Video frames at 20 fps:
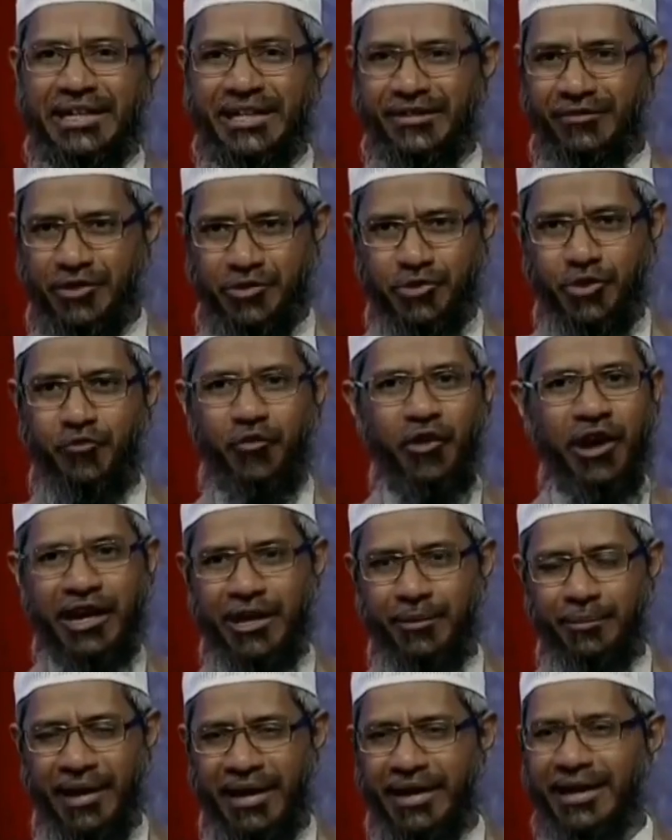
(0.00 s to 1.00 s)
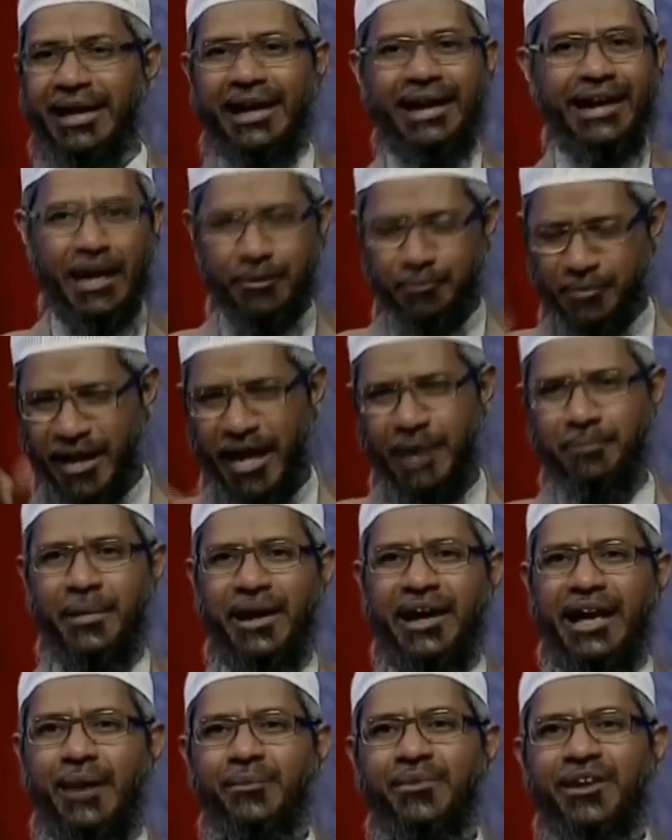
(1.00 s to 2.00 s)
TV show for a debate, let me get
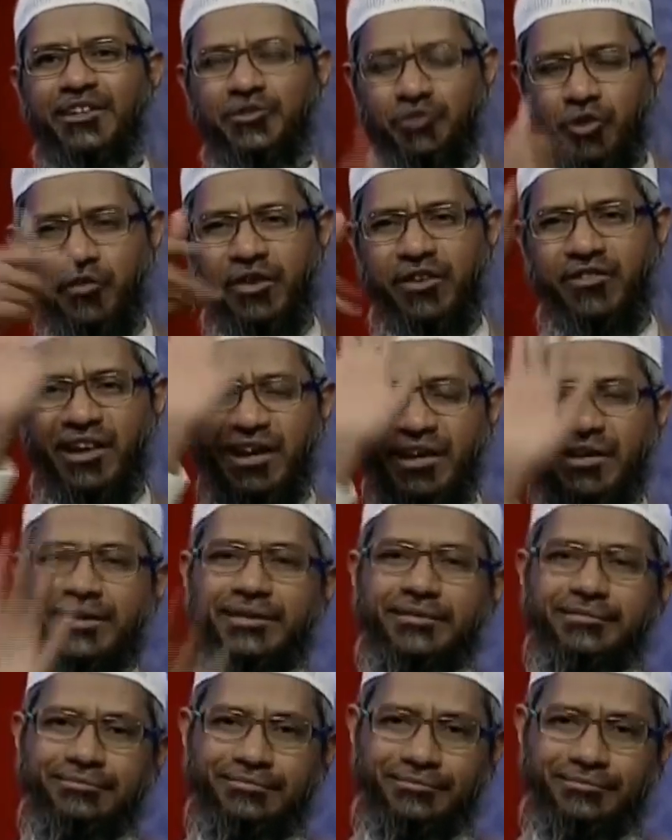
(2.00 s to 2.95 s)
my cameras, no one will agree.